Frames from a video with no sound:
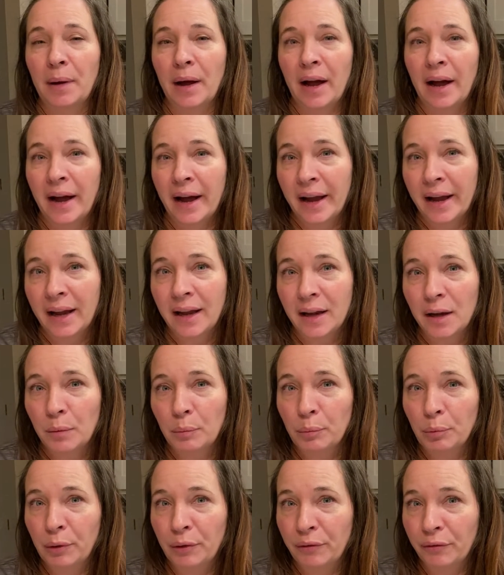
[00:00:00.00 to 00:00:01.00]
I
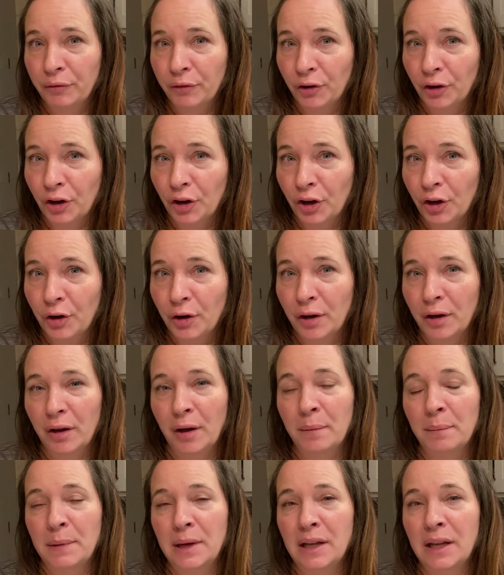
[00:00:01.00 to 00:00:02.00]
prefer
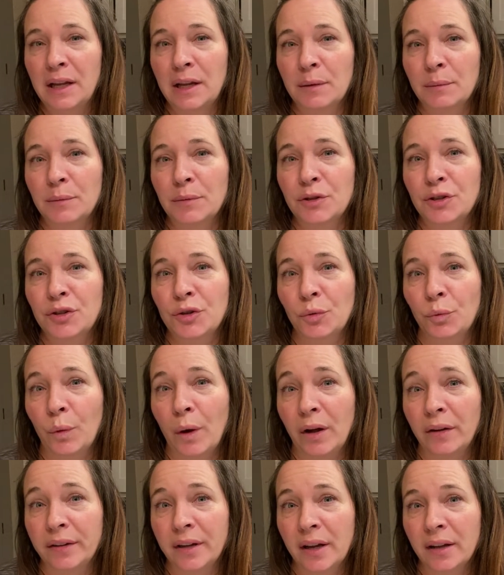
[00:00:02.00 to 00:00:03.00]
a medium
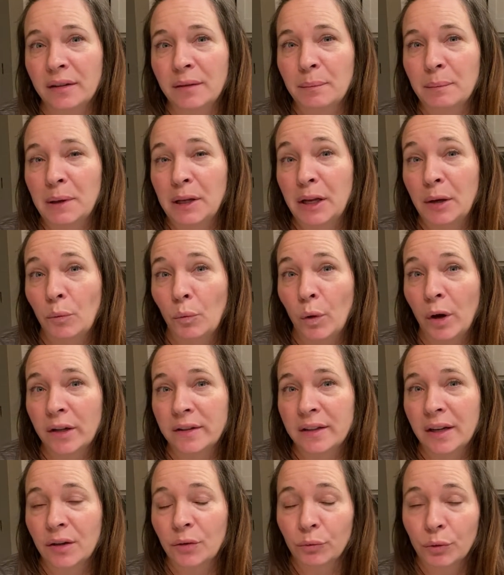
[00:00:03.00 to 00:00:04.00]
well
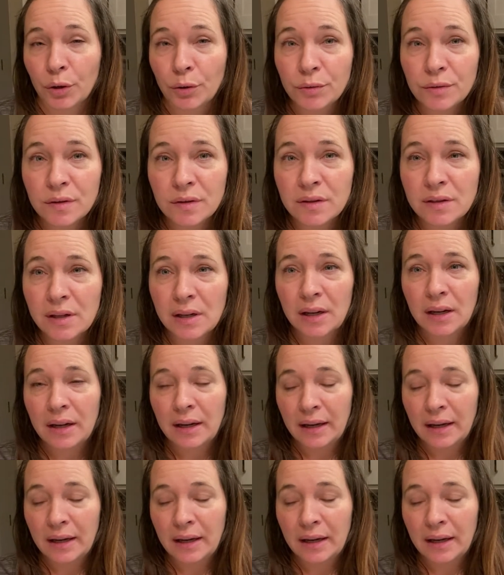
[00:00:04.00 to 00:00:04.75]
done roast.